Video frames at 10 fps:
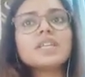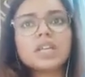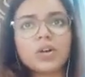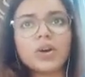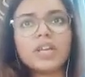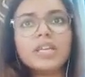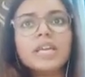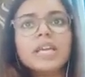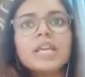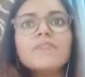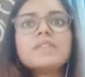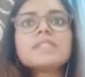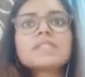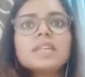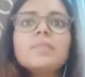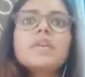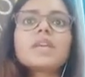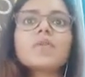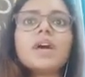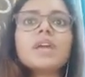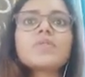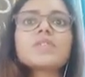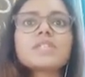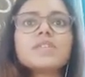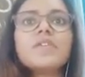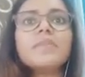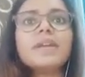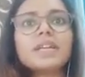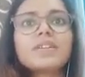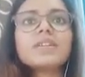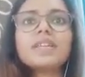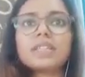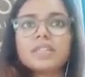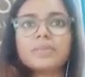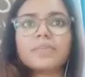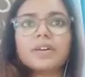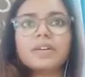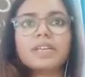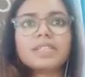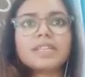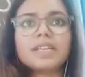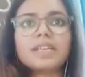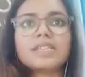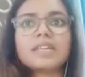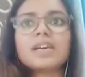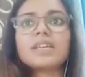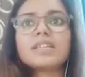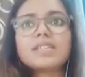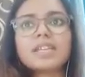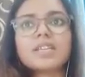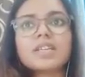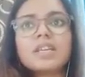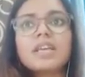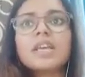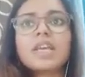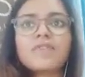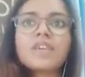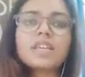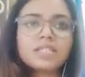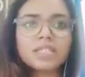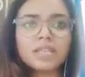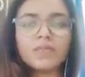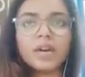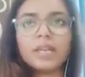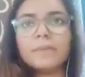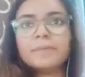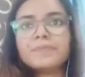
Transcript: a coin, he will still be required to receive a mandatory death sentence under this section if he kills someone.